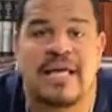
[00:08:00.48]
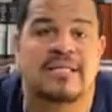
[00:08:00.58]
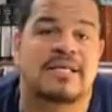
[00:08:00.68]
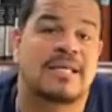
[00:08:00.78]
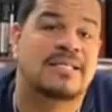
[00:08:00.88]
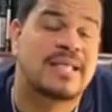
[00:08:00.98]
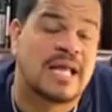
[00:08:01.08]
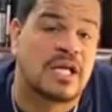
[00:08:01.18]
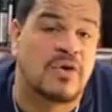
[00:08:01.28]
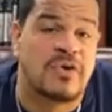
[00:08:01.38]
it says in
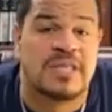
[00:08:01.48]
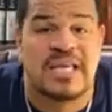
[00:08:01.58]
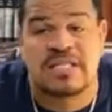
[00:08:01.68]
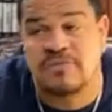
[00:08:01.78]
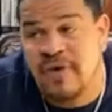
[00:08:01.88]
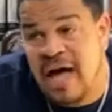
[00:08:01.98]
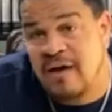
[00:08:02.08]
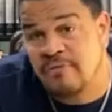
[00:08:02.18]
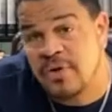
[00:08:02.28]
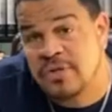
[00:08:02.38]
2 Corinthians
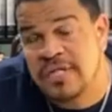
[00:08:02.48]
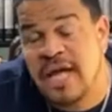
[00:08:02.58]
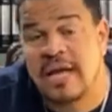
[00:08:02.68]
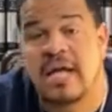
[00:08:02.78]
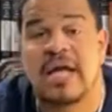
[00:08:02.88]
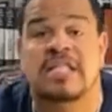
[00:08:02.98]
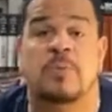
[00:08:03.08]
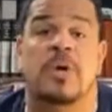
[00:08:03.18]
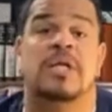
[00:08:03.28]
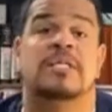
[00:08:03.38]
5, verse 10,
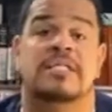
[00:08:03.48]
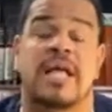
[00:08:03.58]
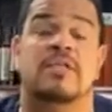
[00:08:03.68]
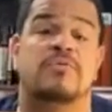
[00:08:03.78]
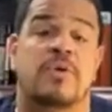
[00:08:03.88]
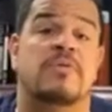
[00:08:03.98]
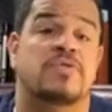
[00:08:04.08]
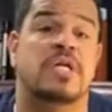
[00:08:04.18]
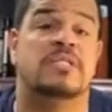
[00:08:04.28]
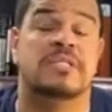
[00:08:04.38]
that we're going to stand in
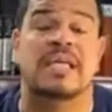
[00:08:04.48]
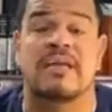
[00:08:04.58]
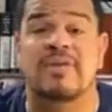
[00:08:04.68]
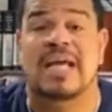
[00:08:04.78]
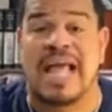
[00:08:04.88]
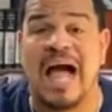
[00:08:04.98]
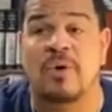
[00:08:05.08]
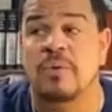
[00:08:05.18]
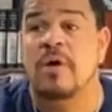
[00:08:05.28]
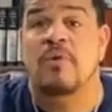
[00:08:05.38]
front of Jesus and give an
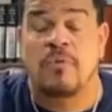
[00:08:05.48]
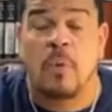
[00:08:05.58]
account